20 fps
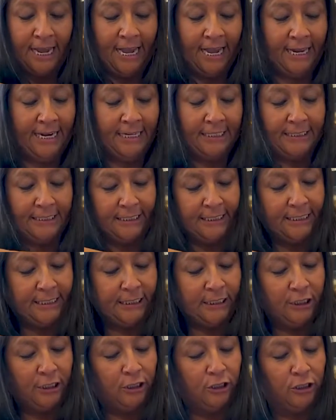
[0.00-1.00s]
And it's
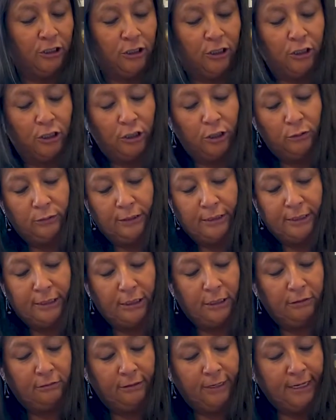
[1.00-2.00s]
easier to do it
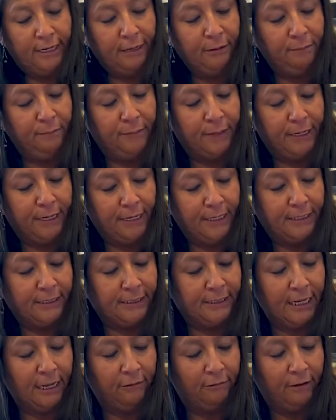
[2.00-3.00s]
this way,
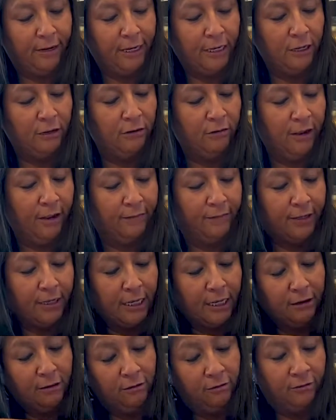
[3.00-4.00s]
because that way you don't have to
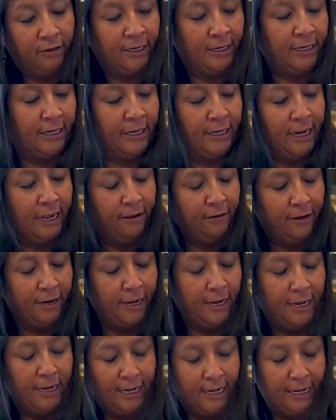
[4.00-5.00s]
keep going in and out.
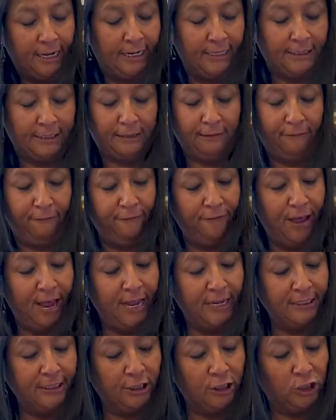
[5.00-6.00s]
It's
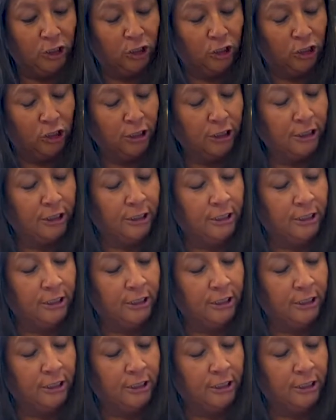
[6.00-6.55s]
faster.